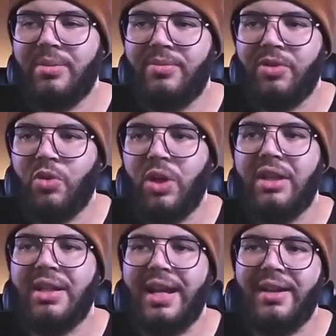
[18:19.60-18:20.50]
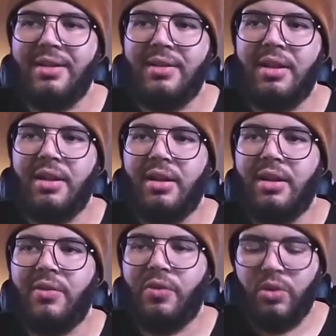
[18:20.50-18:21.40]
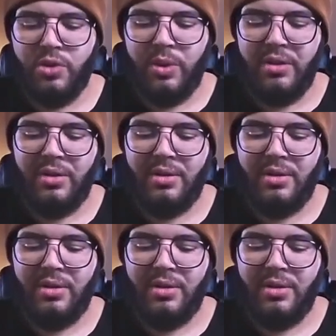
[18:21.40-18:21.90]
create an ad for Twitter